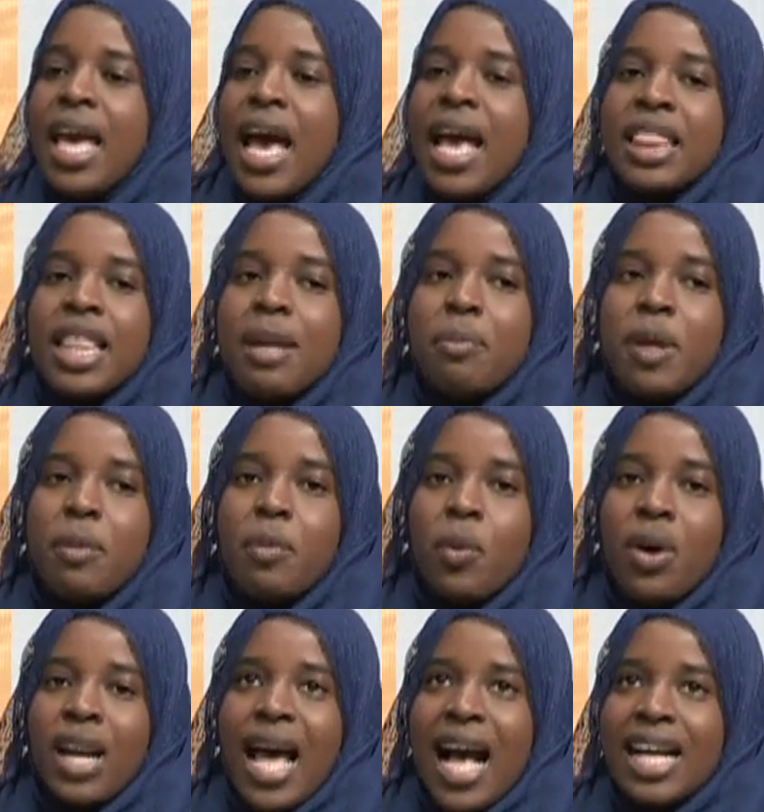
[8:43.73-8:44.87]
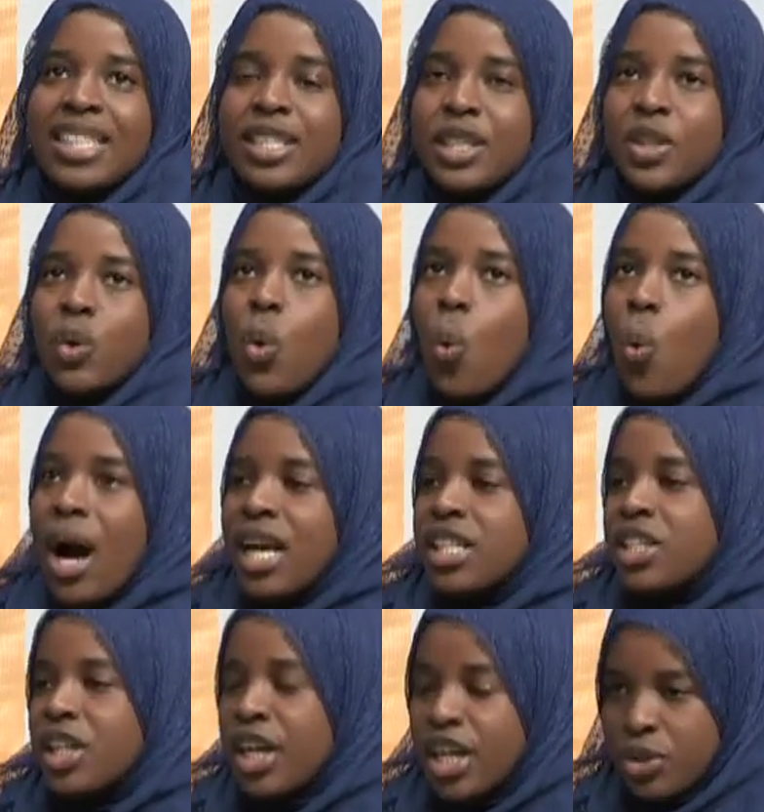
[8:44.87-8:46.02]
And then people want to ask us, why is
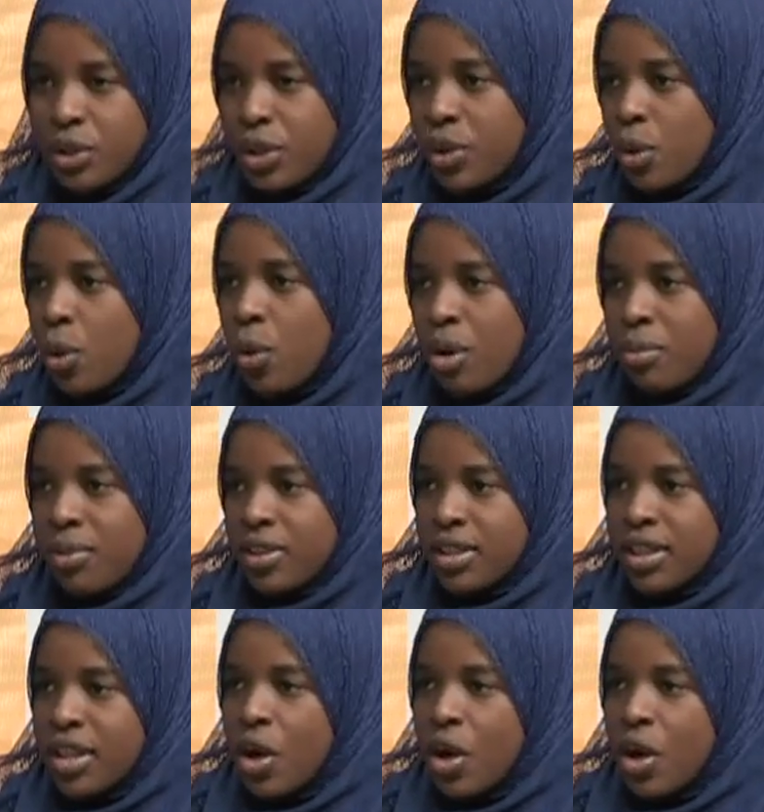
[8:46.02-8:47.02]
your country so horrible?